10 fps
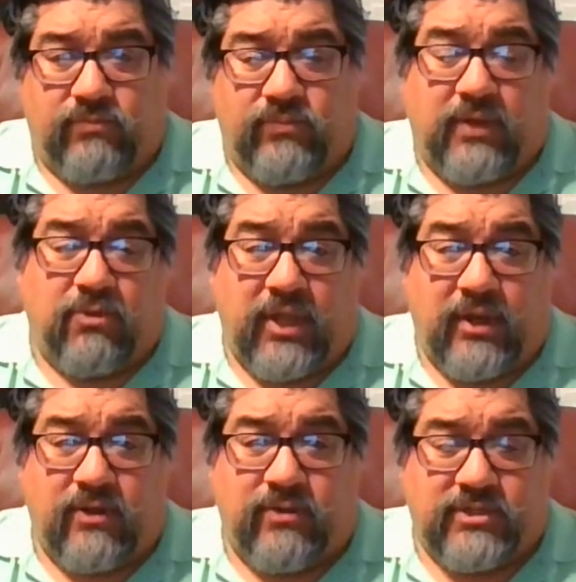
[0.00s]
Now,
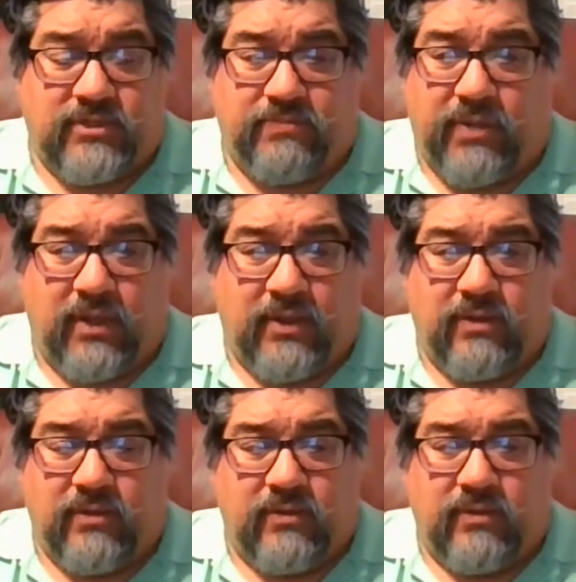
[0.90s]
Modelo is a big
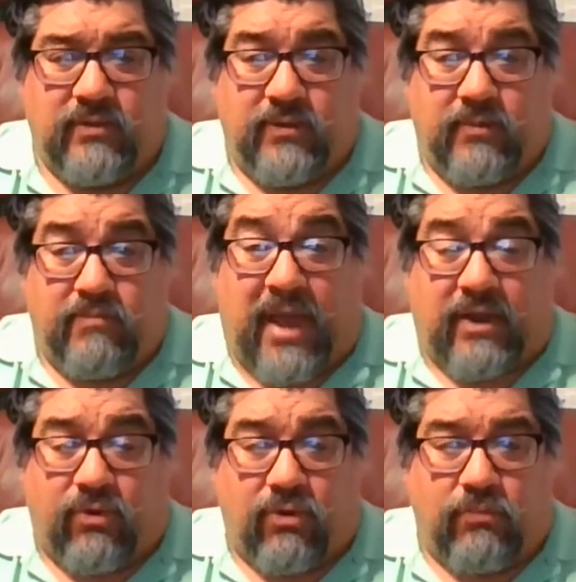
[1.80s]

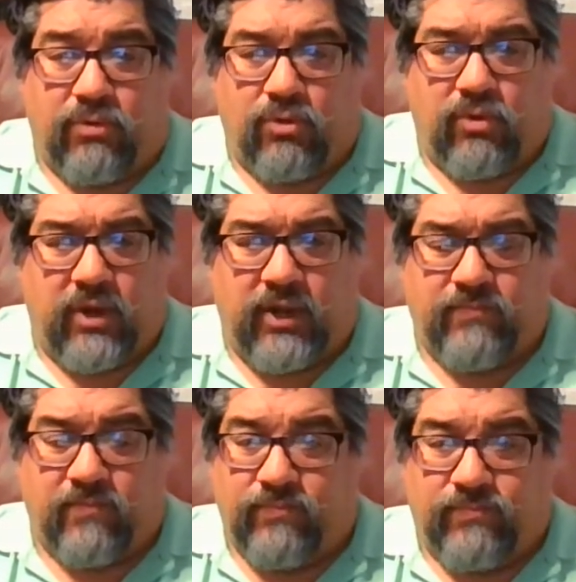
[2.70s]
macro brewery.
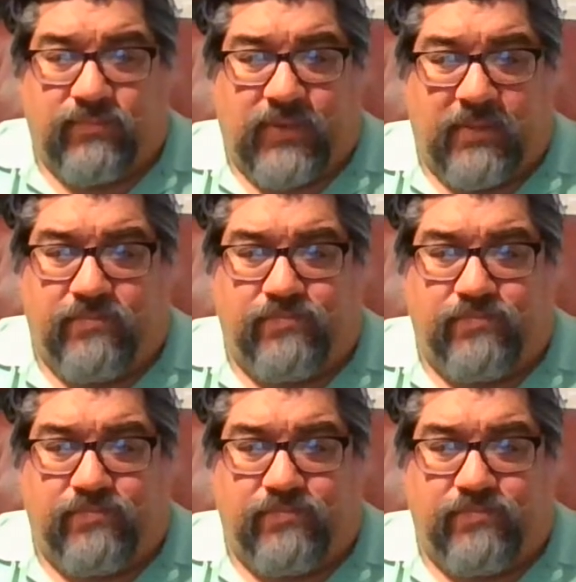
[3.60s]
They